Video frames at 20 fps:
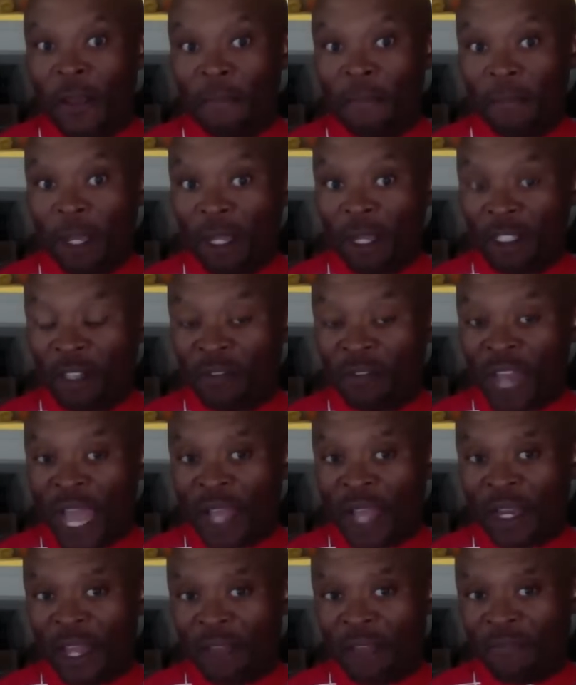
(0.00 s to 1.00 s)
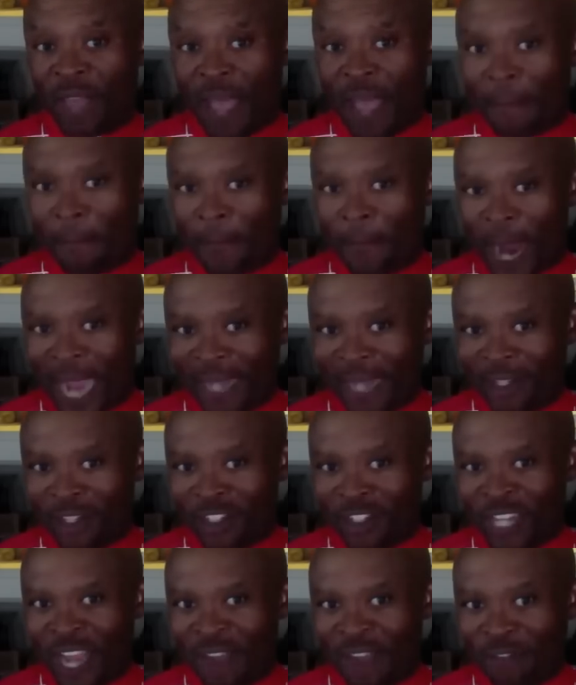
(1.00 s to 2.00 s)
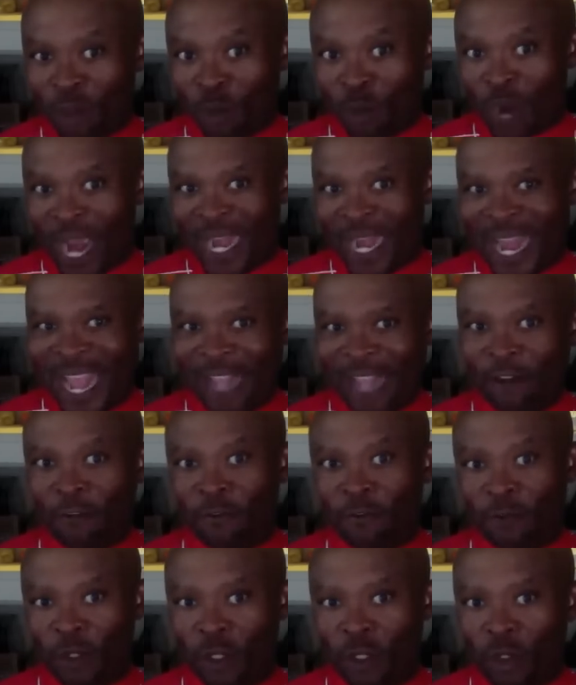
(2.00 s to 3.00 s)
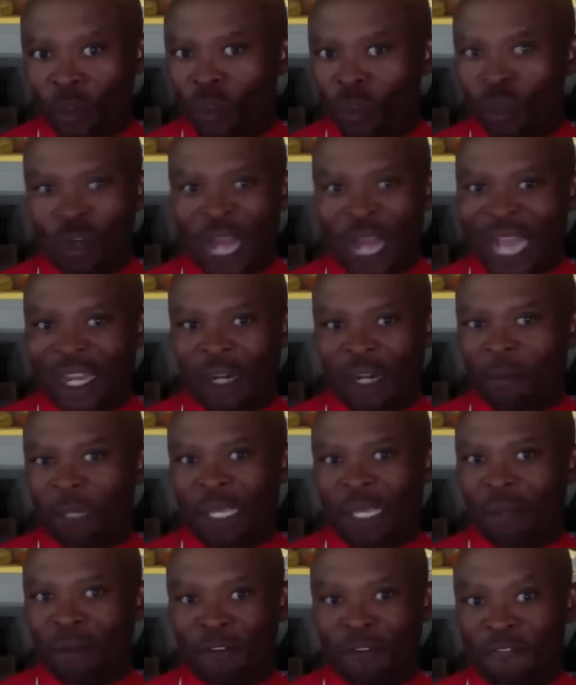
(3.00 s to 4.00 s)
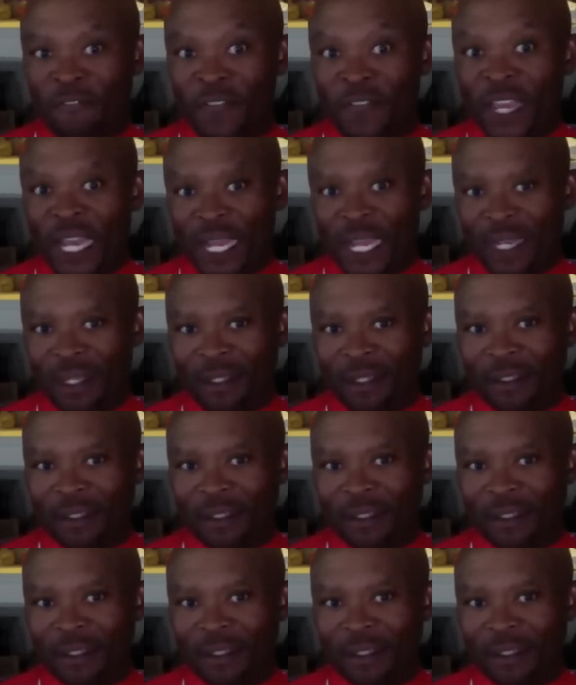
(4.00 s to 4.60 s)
Because if that if that bike doesn't have the right angle for you, you're not going to be able to fit it.